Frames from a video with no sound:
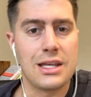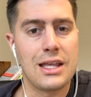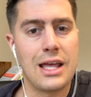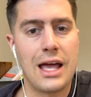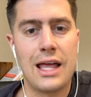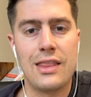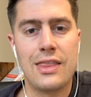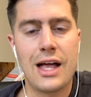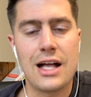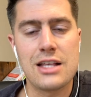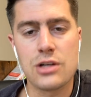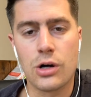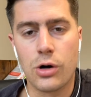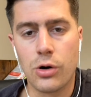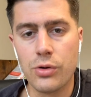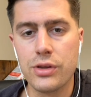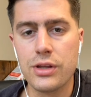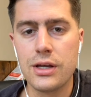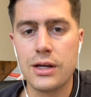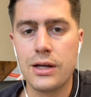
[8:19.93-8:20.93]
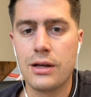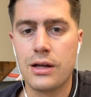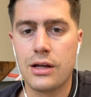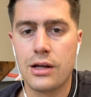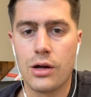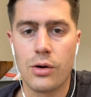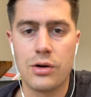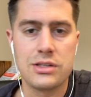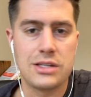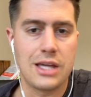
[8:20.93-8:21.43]
And that's only
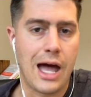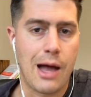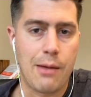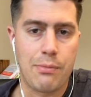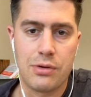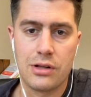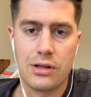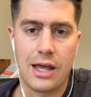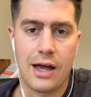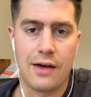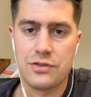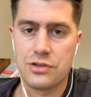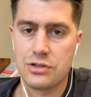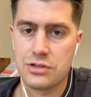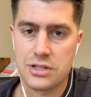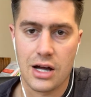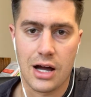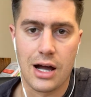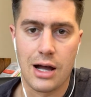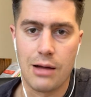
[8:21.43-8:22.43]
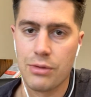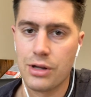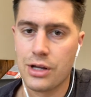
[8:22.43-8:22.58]
going to happen after time.